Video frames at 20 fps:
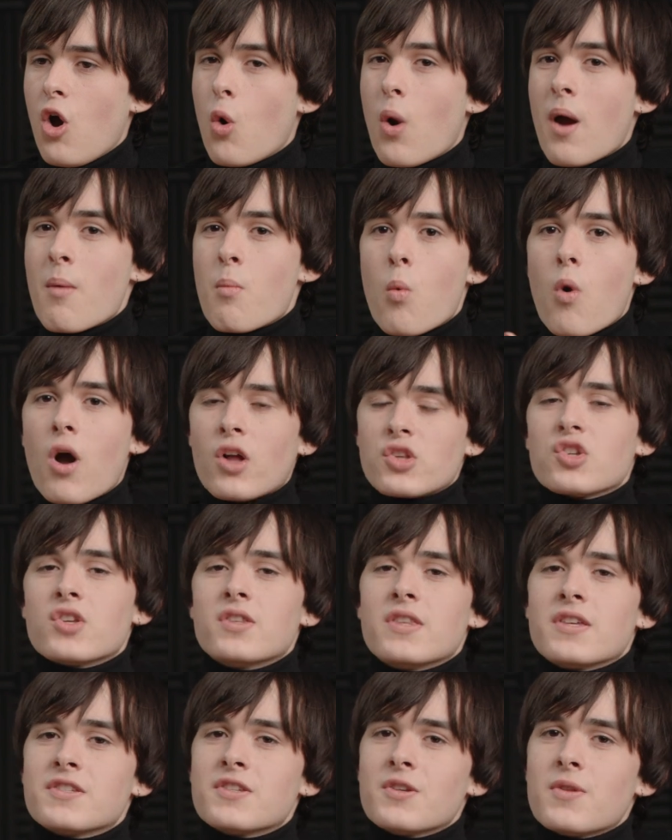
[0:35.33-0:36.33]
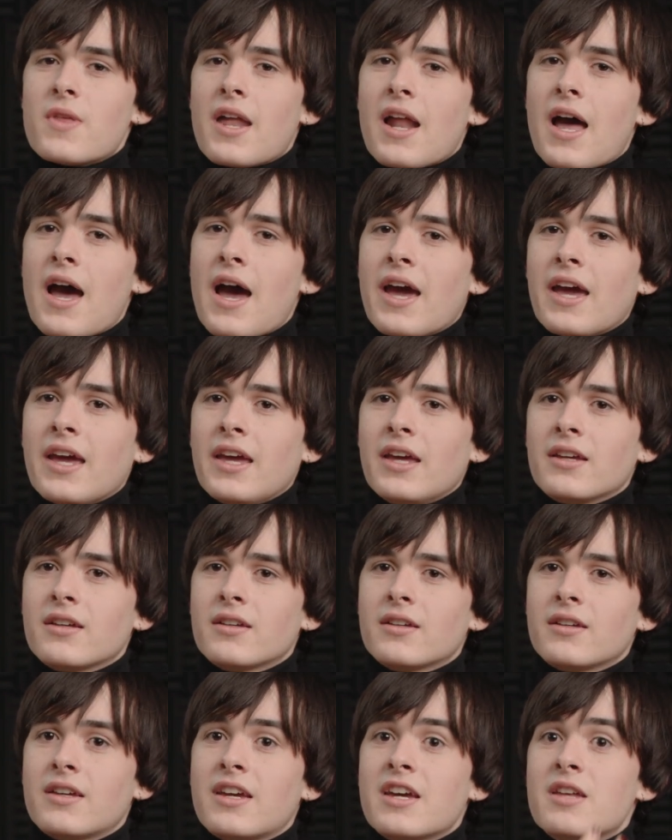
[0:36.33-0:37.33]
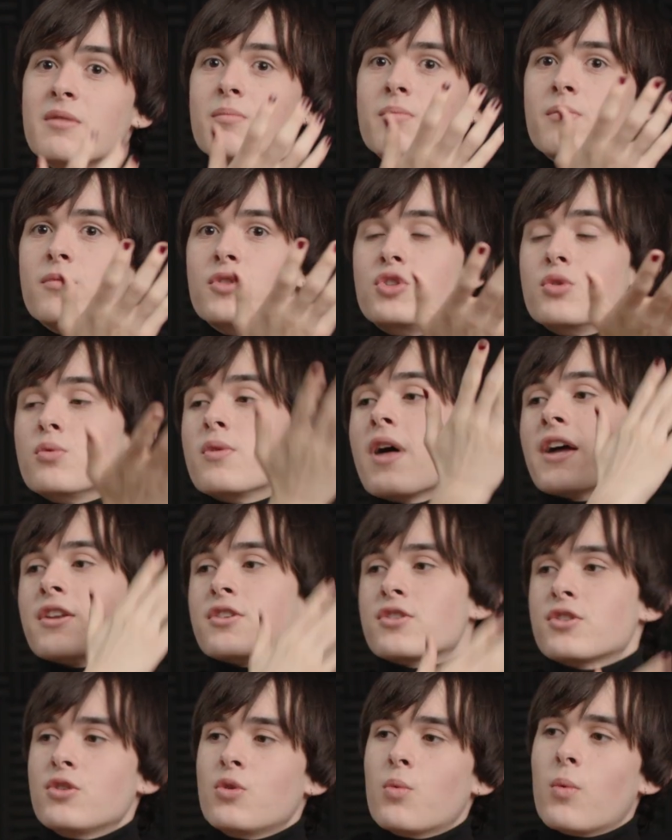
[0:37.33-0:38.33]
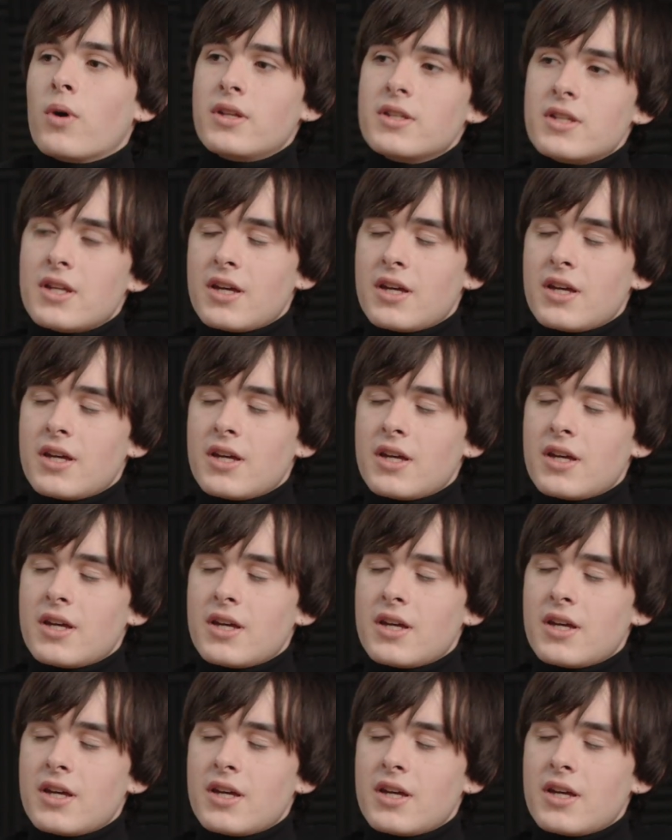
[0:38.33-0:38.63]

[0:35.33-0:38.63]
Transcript: oh, I'm watching this so that I can do that too one